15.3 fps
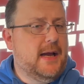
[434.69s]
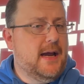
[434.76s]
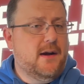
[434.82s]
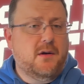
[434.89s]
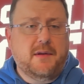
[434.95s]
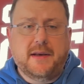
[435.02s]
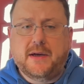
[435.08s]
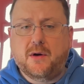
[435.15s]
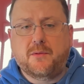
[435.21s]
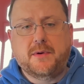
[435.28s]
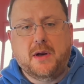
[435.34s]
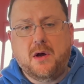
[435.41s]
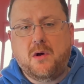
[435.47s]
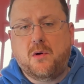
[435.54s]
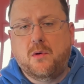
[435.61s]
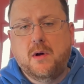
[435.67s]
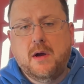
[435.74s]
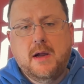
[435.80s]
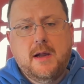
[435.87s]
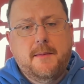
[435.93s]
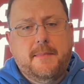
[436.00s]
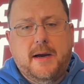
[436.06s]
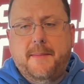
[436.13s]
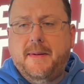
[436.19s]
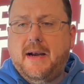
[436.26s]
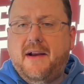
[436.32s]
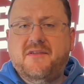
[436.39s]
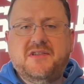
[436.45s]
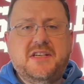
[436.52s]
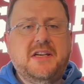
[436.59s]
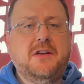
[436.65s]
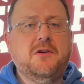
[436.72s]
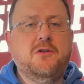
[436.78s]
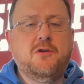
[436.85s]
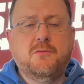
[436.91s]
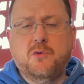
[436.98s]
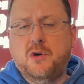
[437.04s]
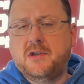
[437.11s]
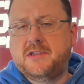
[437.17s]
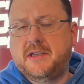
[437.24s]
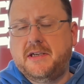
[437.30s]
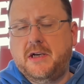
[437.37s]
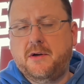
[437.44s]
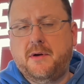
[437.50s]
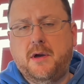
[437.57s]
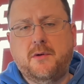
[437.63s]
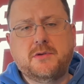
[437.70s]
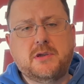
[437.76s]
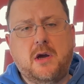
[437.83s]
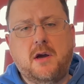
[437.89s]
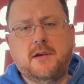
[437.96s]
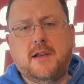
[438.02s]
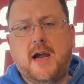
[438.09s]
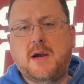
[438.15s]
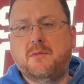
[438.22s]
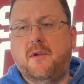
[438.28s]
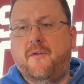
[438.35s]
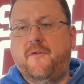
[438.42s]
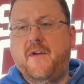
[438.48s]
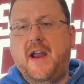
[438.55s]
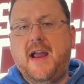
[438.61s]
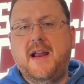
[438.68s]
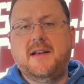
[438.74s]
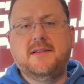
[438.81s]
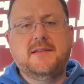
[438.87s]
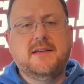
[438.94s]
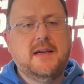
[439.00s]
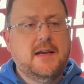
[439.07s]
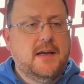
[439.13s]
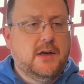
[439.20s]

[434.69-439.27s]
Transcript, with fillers: I don't really don't know, but I mean, I've seen numerous scenarios online with fans